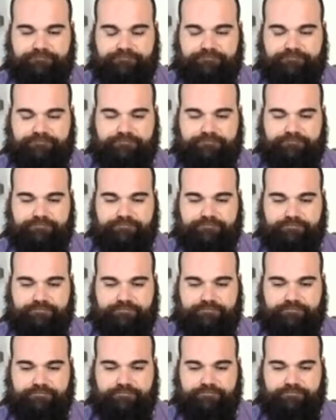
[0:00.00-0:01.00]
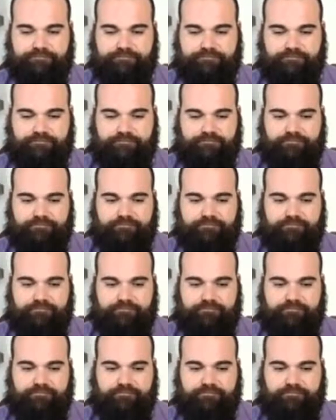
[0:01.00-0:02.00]

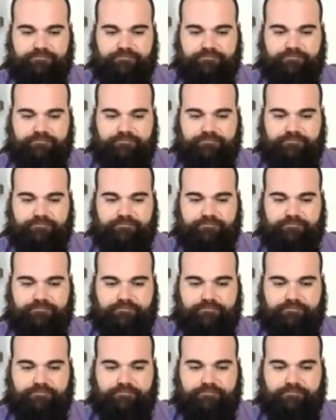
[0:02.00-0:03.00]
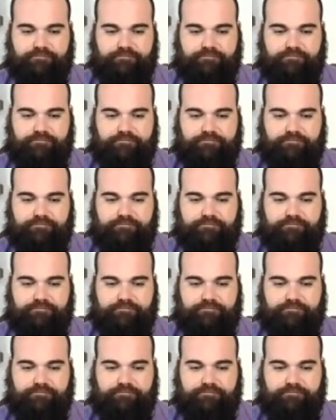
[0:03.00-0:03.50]
This person isn't speaking.